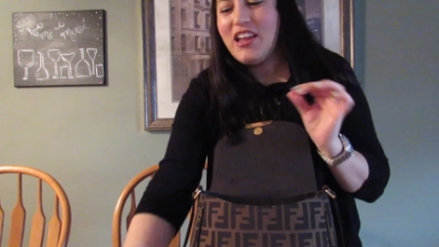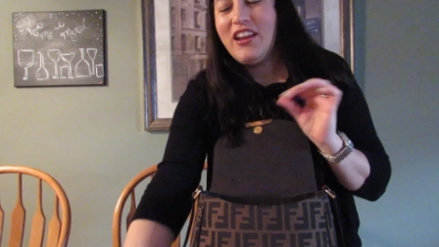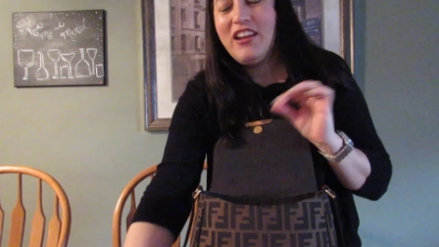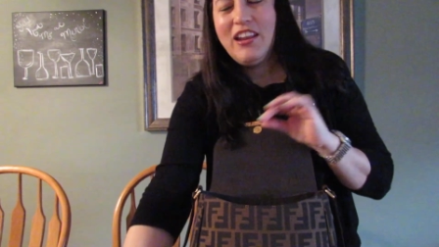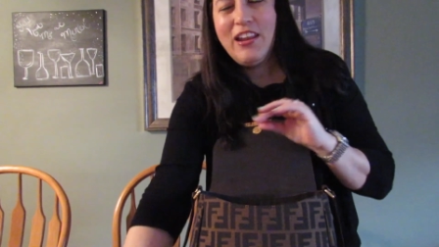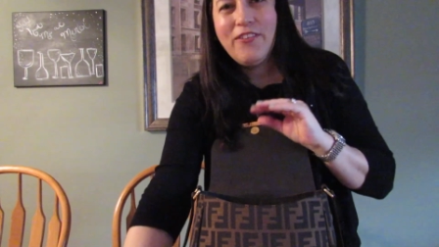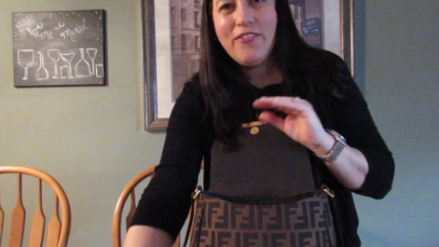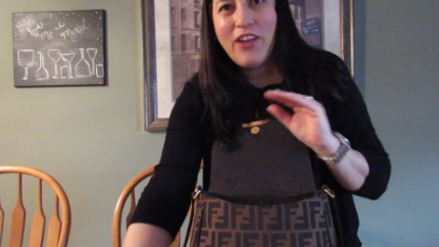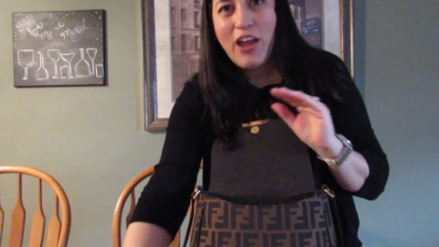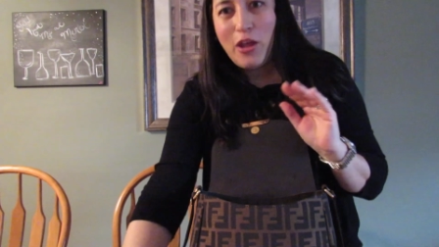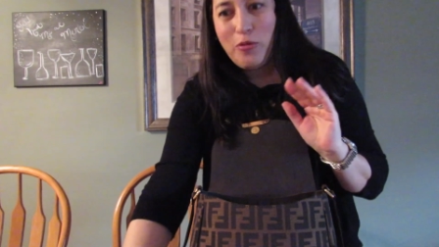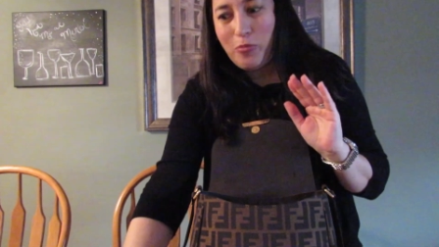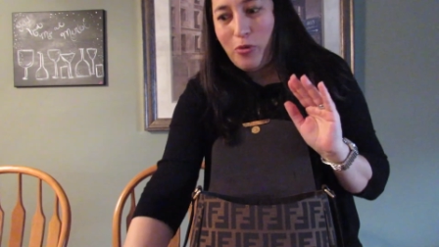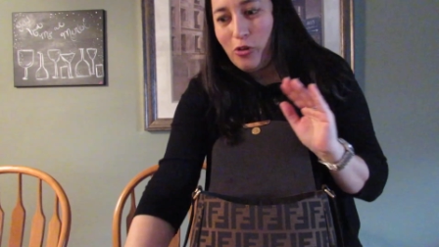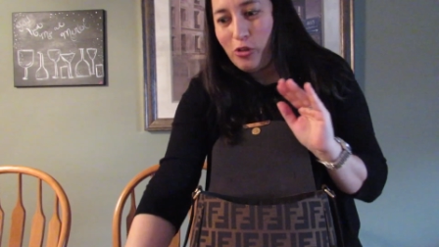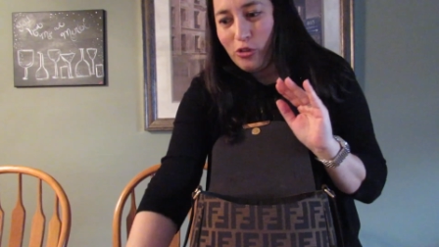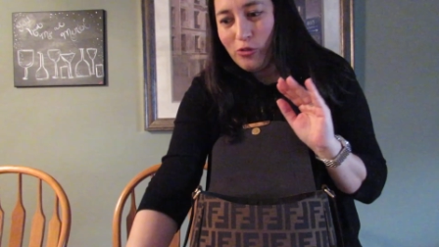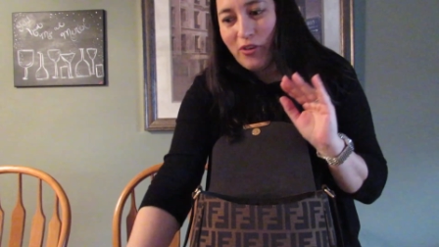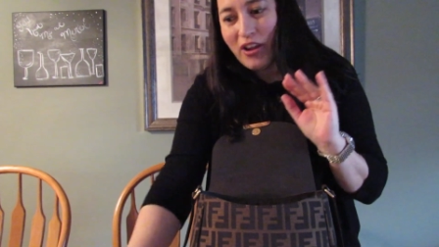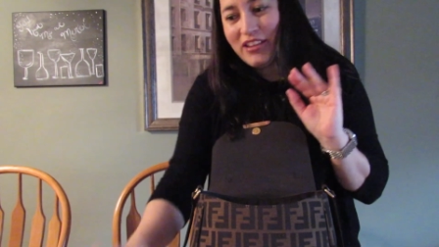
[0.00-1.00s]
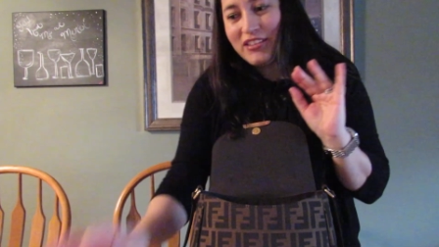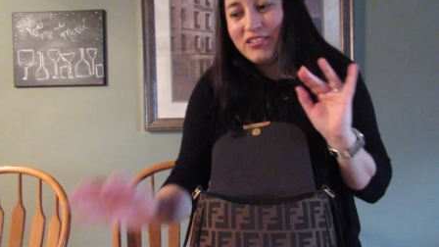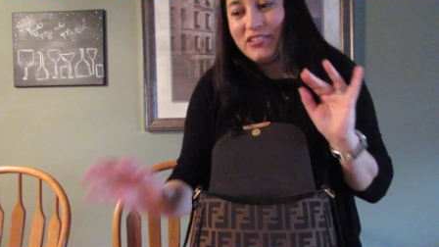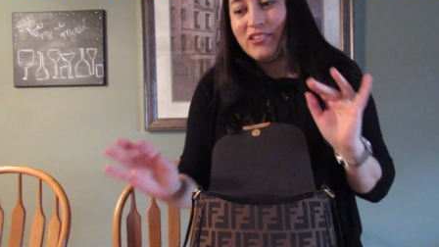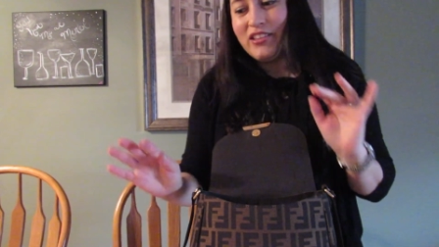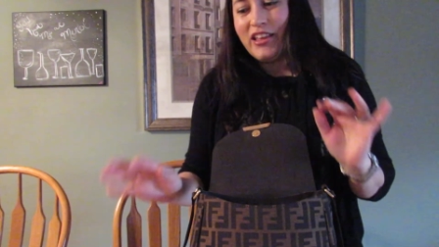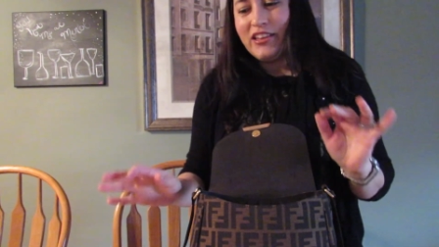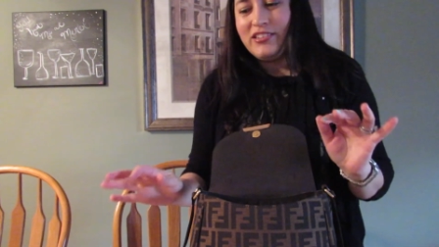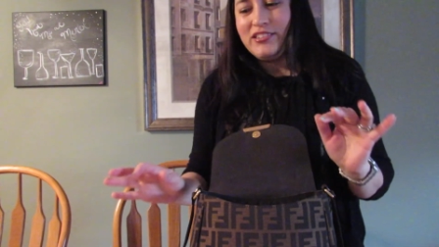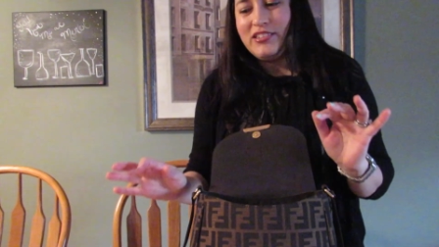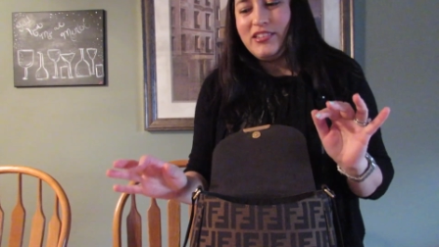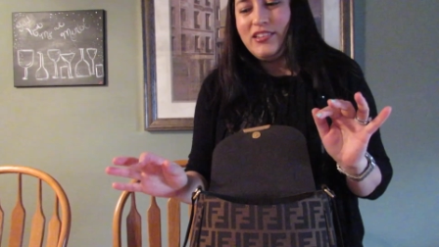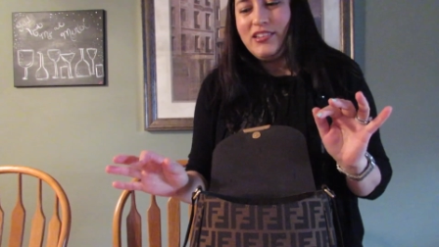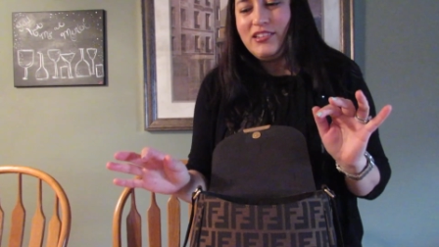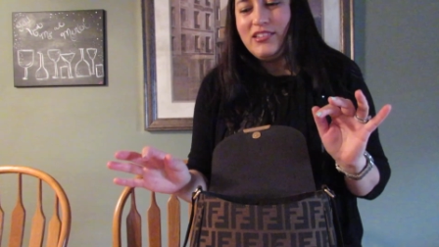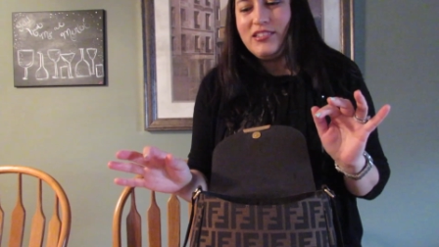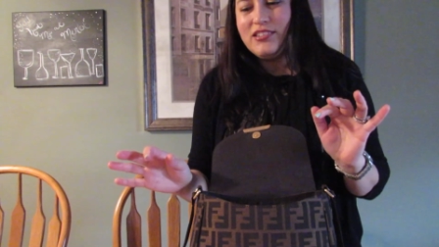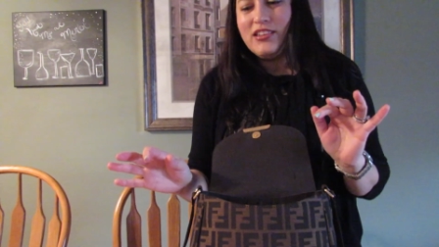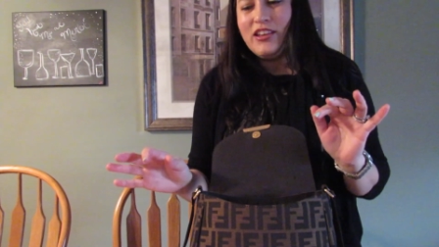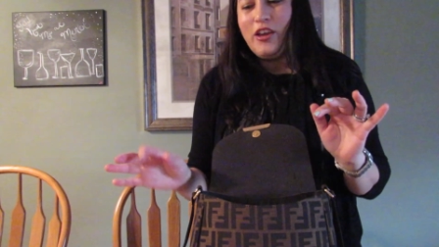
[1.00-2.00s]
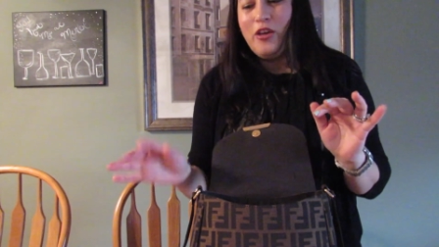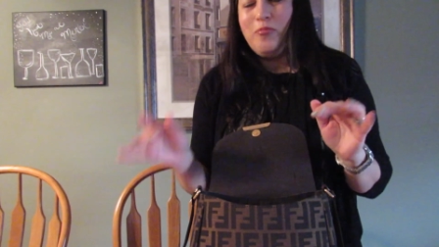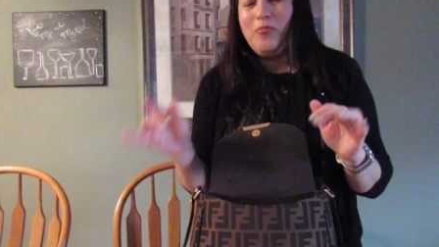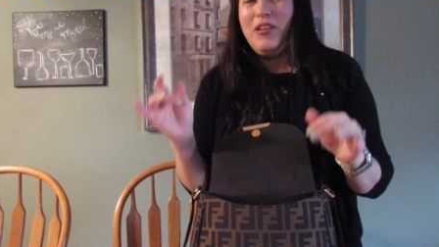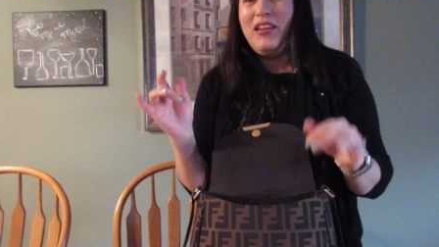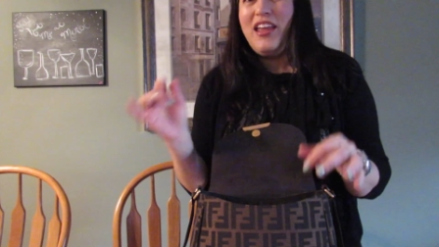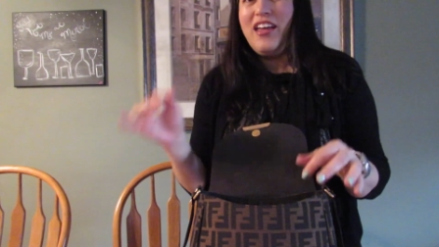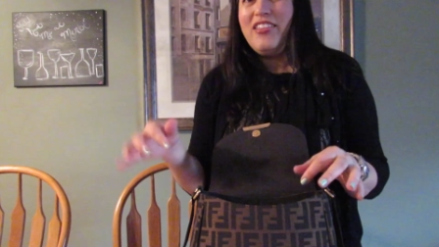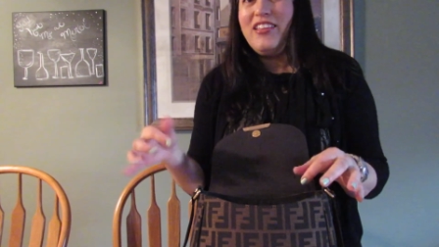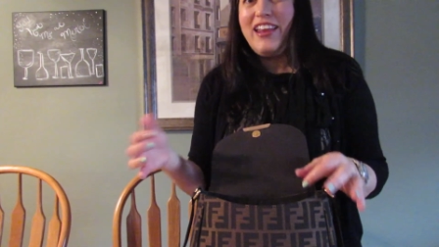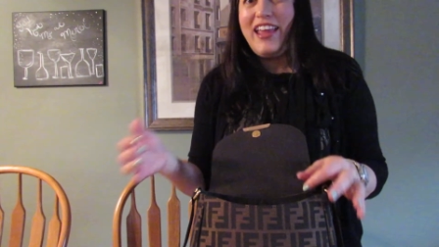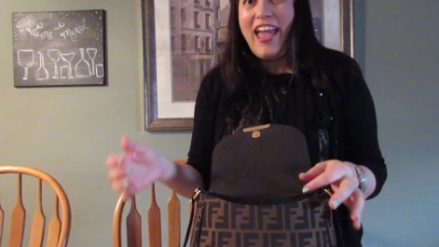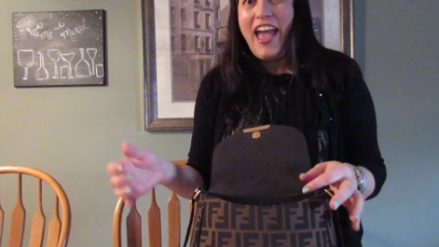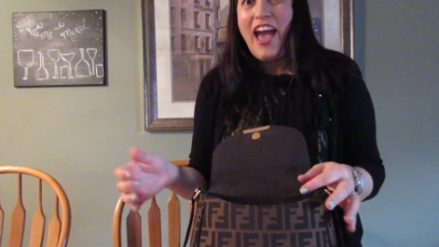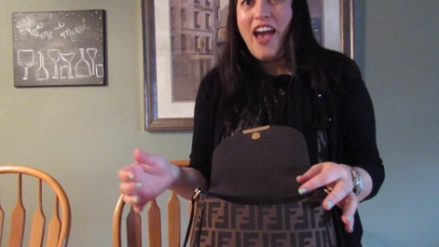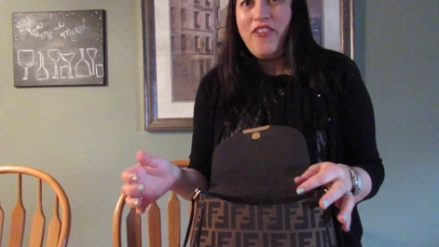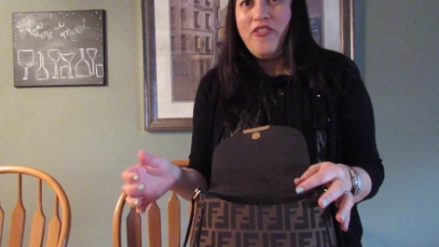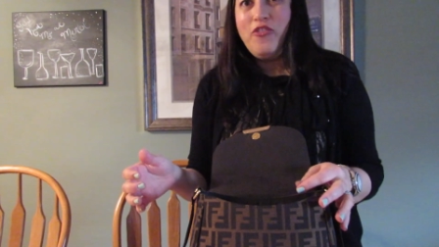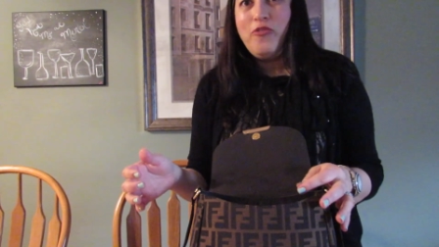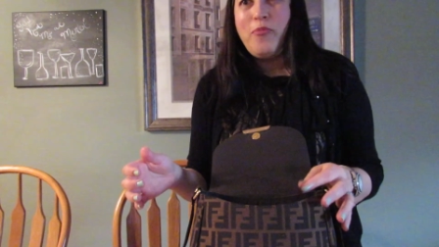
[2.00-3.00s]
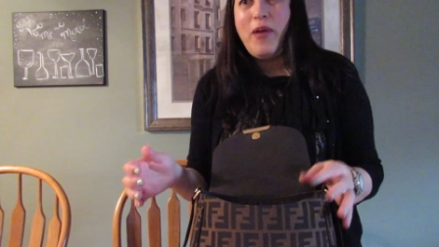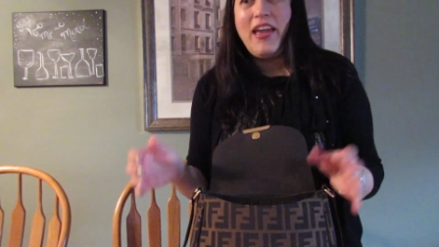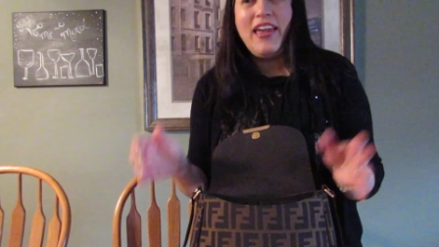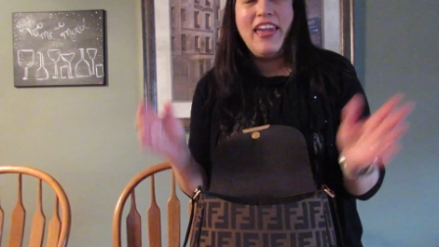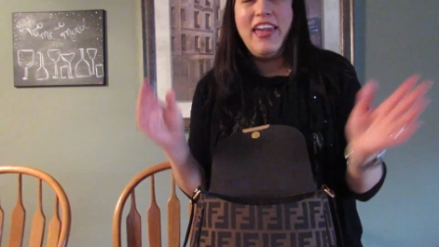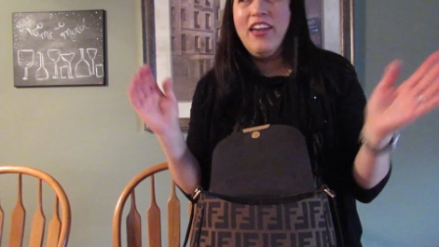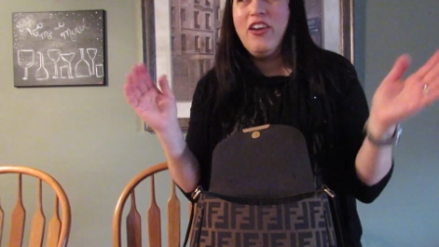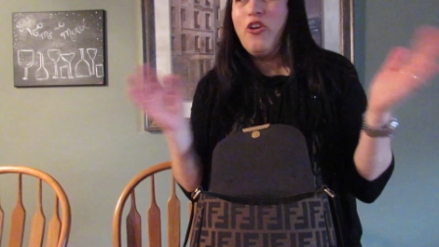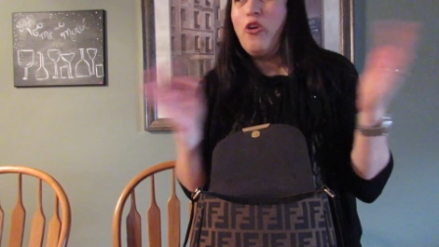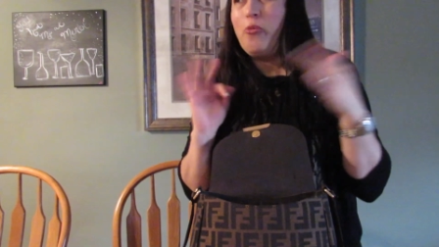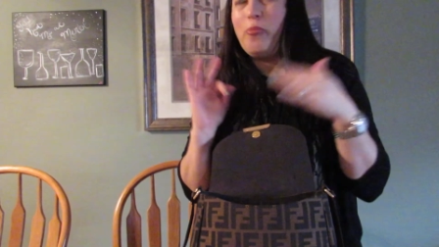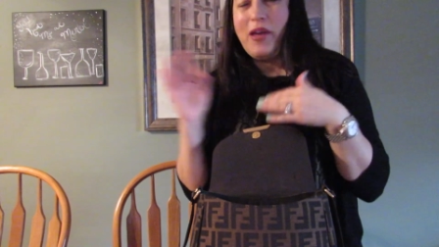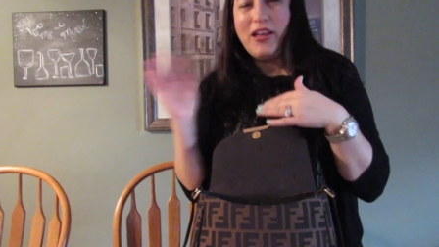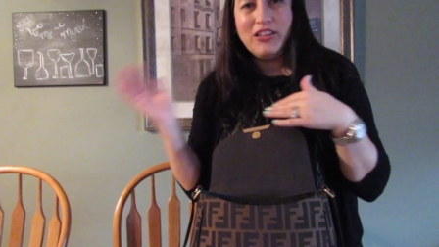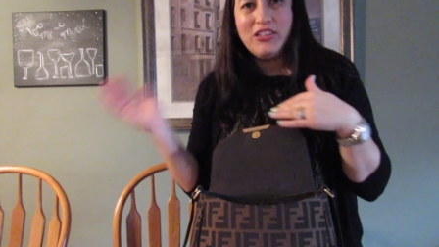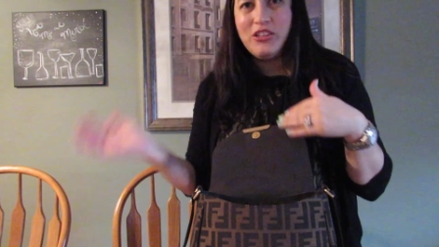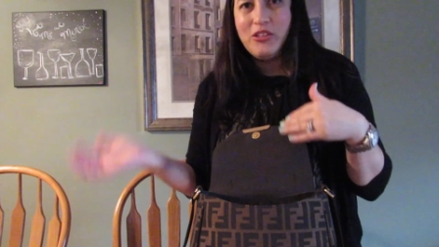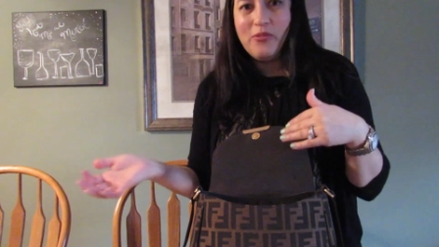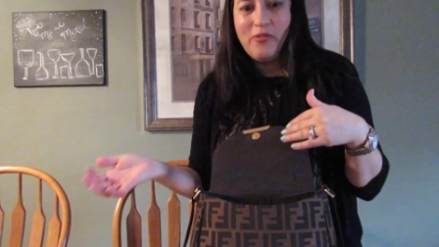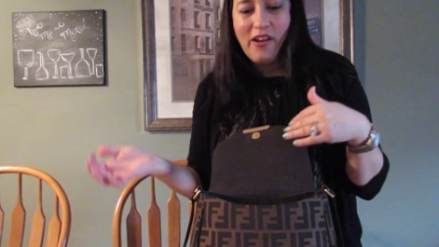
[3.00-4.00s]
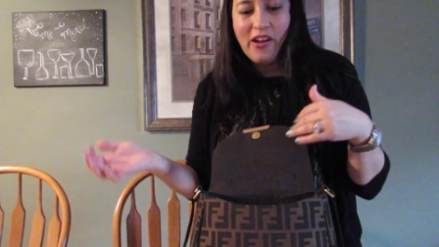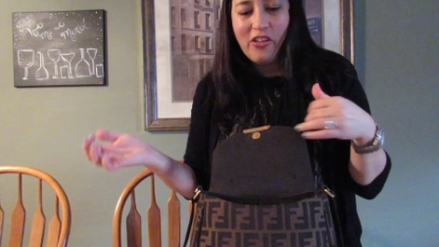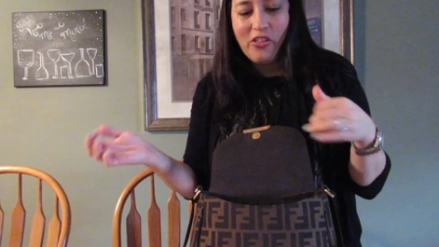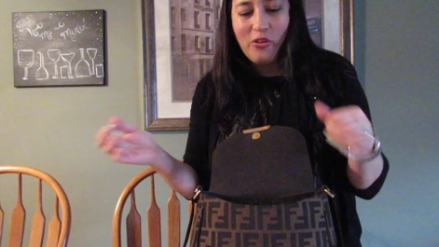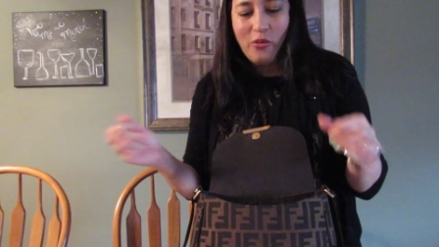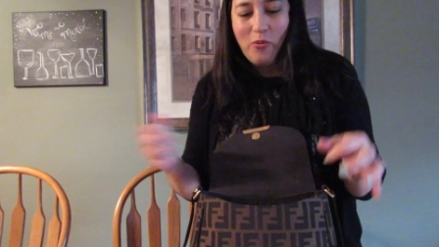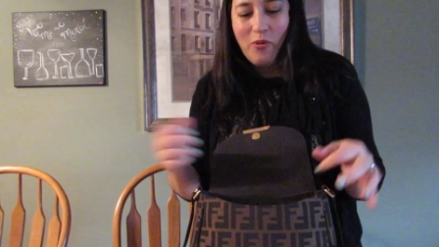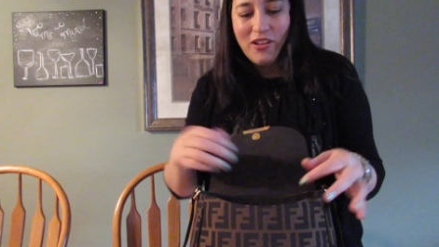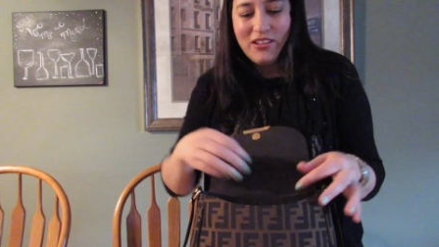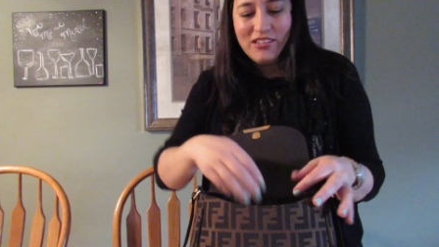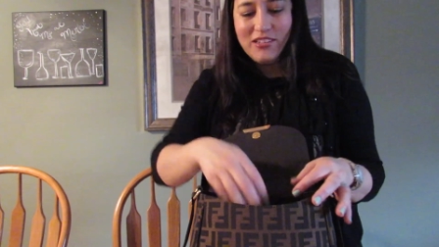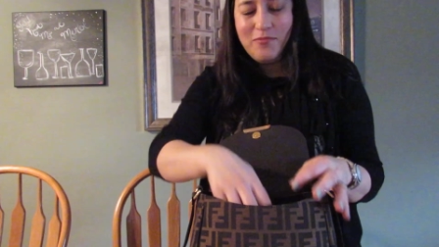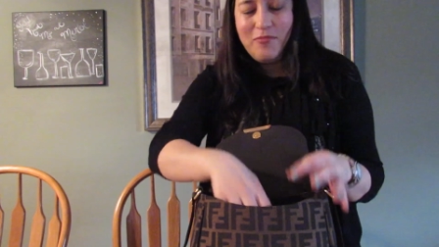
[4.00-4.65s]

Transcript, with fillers: I never had polarized lenses, but now that I have them, I can't go back to the regular ones.